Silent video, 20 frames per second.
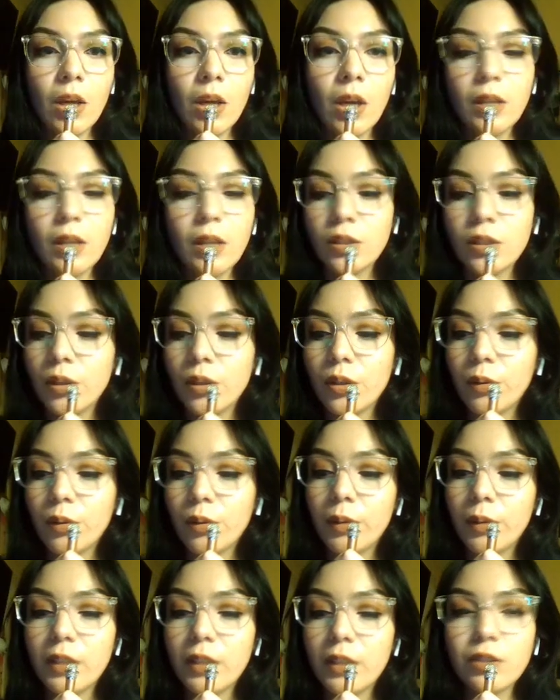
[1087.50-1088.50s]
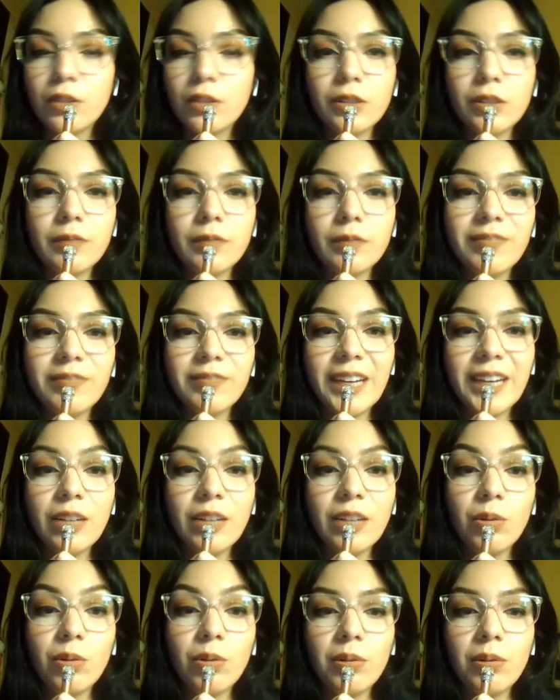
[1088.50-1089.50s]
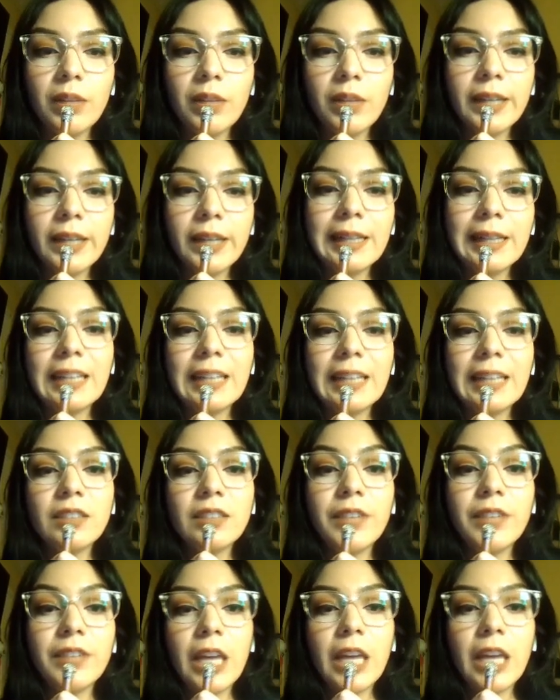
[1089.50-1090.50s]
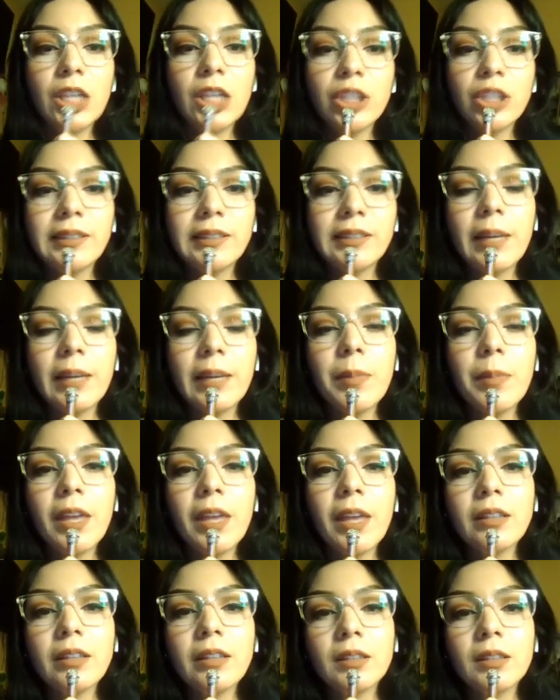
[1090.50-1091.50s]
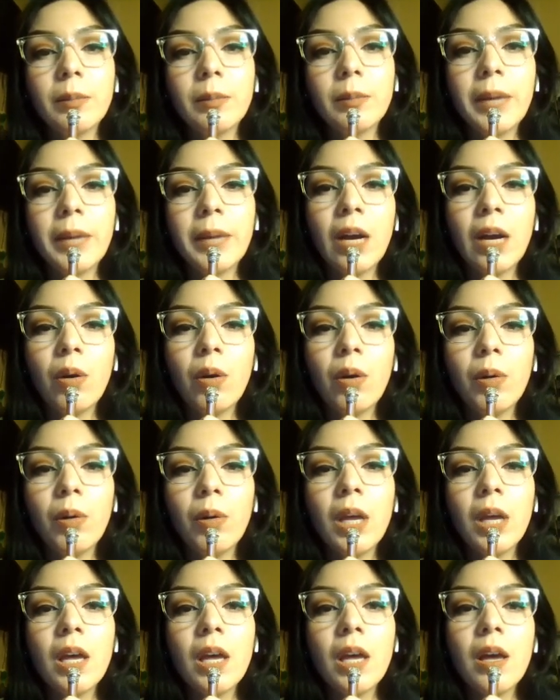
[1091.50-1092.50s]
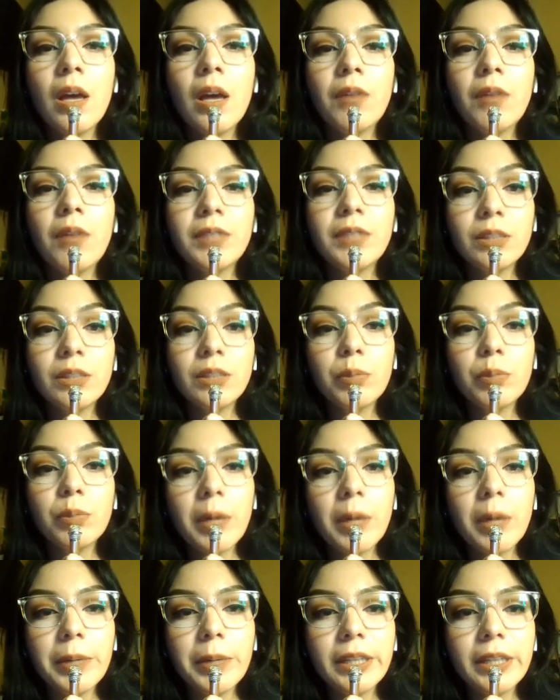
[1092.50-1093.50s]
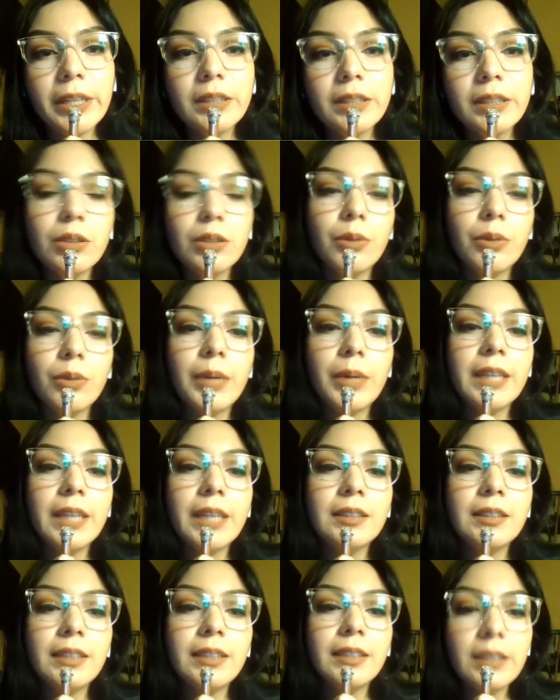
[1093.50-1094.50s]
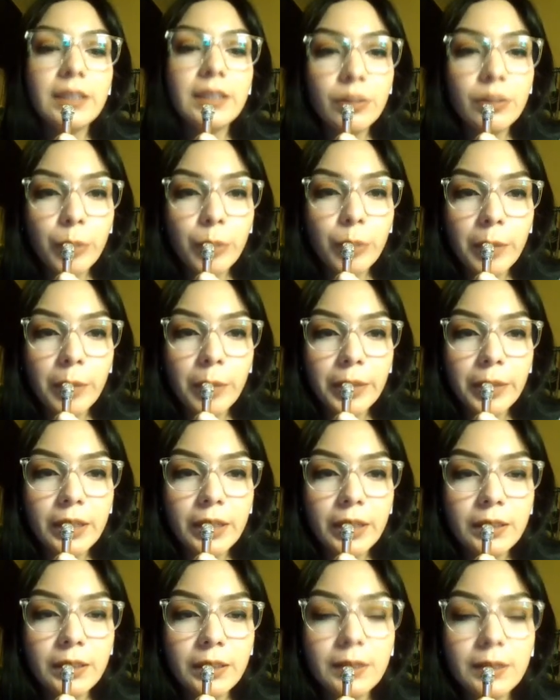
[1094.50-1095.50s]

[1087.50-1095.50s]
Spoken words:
So these are some final like classification type things about physical properties. So extensive properties.